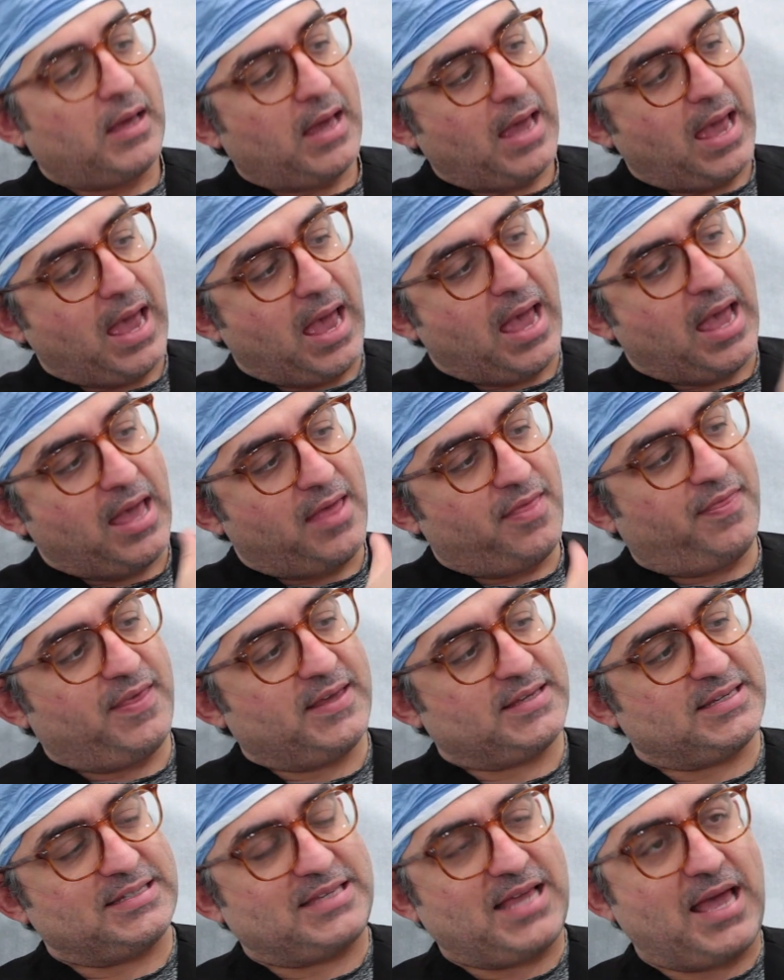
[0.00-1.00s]
and
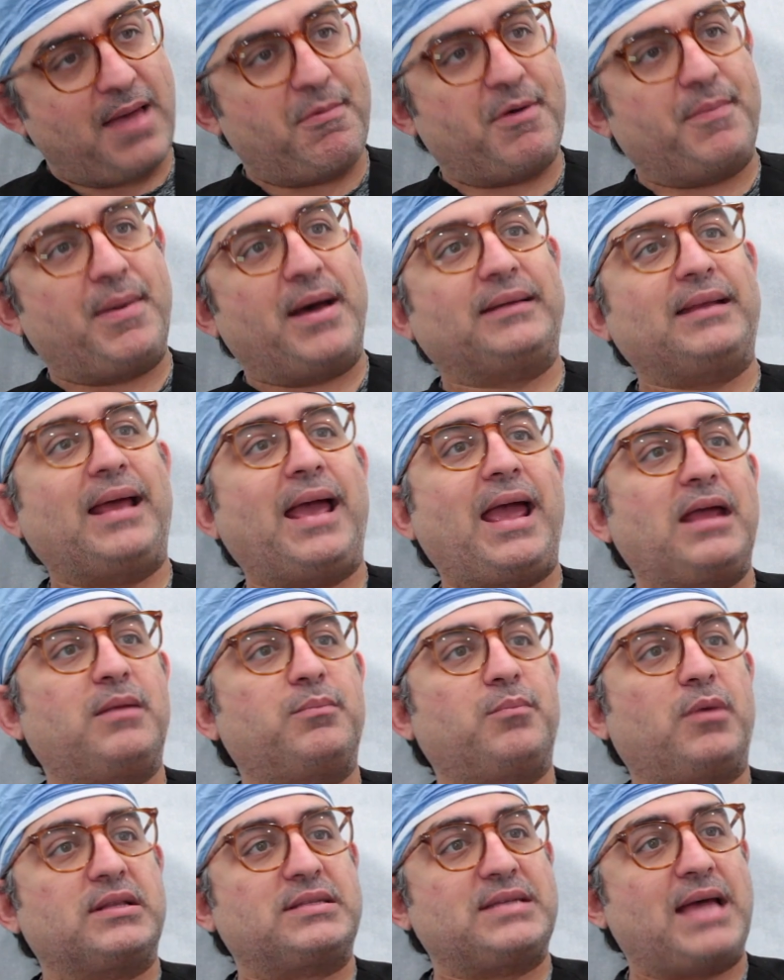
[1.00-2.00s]
this is him about eight
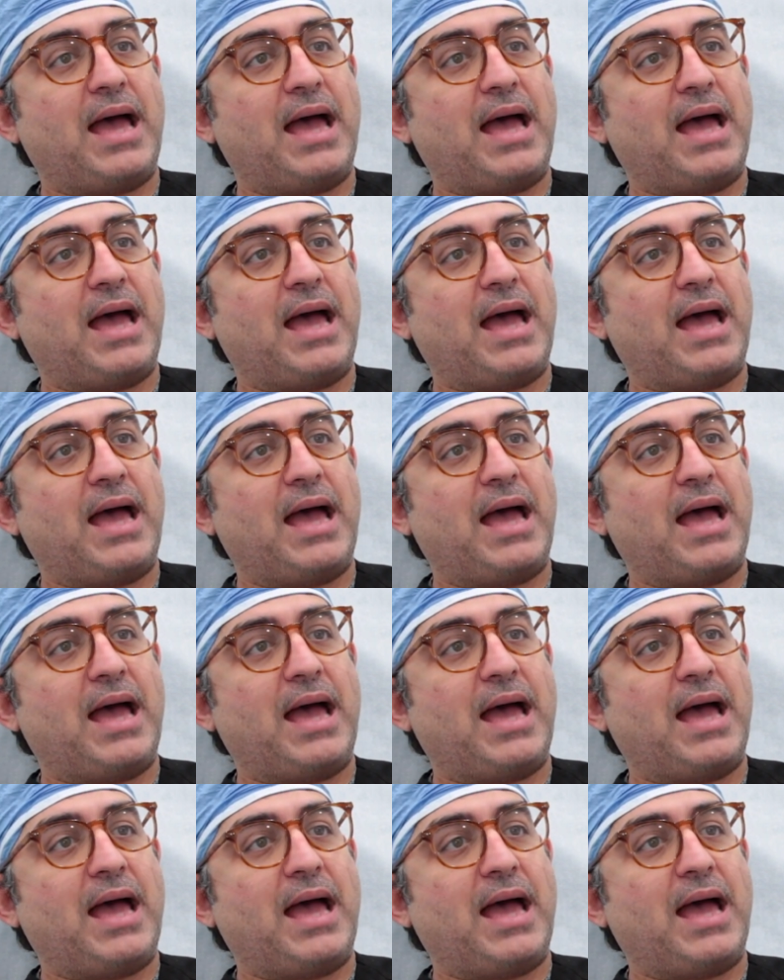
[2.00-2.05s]
months